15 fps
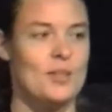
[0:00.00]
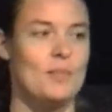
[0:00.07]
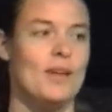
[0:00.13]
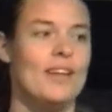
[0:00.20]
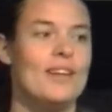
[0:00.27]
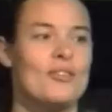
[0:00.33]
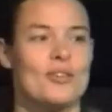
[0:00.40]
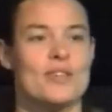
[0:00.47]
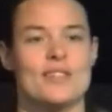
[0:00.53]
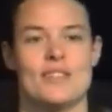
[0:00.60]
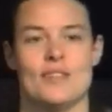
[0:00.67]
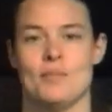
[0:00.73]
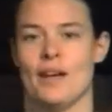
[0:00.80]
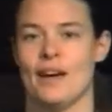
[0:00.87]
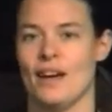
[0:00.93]
some
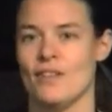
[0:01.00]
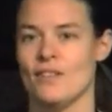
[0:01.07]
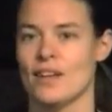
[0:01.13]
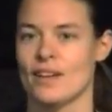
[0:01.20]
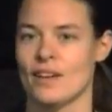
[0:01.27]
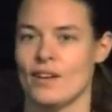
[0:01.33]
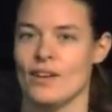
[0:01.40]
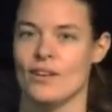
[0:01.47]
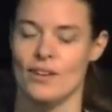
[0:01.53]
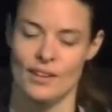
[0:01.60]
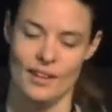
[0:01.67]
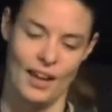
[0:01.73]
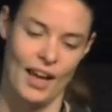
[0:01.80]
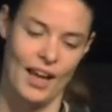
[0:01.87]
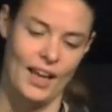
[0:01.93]
interesting behavior going
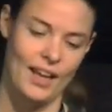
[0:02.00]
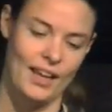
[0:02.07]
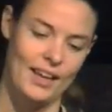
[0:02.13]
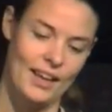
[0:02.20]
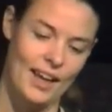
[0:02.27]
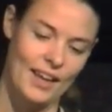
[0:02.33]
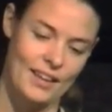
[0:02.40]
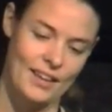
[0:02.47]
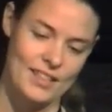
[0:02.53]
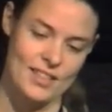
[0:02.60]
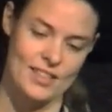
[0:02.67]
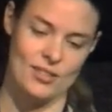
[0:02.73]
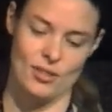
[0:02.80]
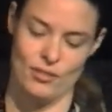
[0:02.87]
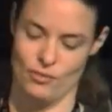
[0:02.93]
on, and
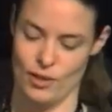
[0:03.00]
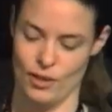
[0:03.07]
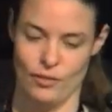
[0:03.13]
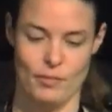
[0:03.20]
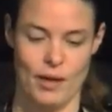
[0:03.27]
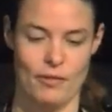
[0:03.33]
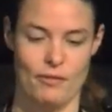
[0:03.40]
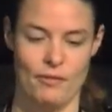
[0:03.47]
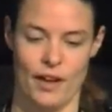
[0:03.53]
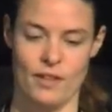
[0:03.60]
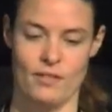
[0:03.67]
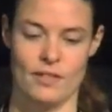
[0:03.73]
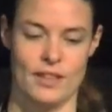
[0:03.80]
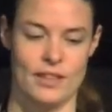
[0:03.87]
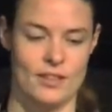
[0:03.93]
this is sort of one of my
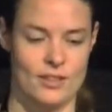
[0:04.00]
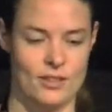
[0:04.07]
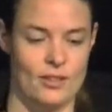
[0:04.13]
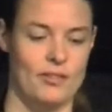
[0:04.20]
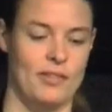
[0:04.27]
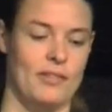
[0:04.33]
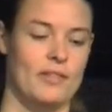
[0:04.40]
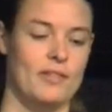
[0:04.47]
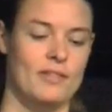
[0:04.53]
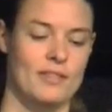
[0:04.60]
favorite sort of,